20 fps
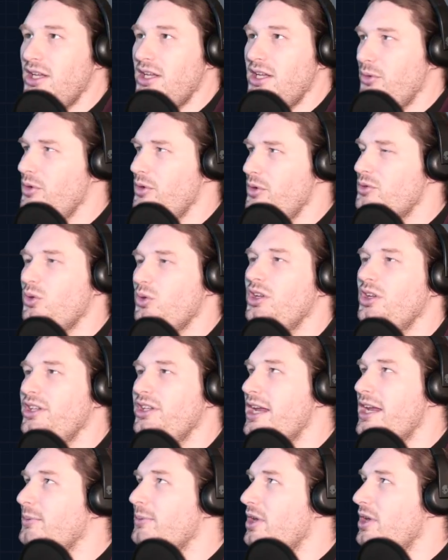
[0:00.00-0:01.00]
Which will
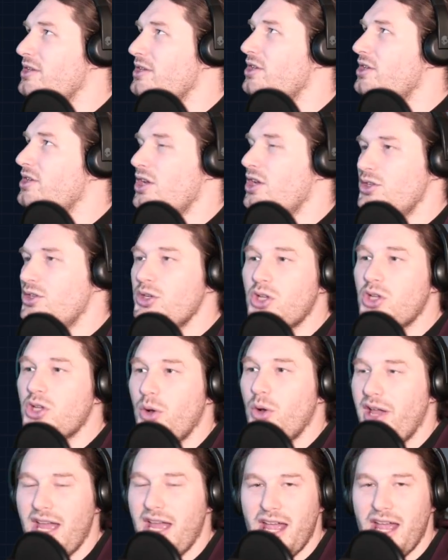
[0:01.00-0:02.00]
enable us to
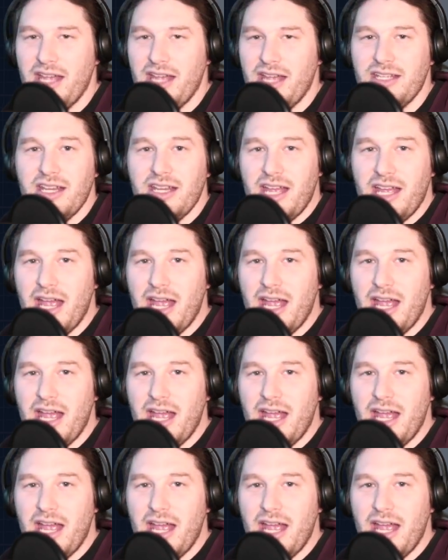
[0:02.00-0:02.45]
go ahead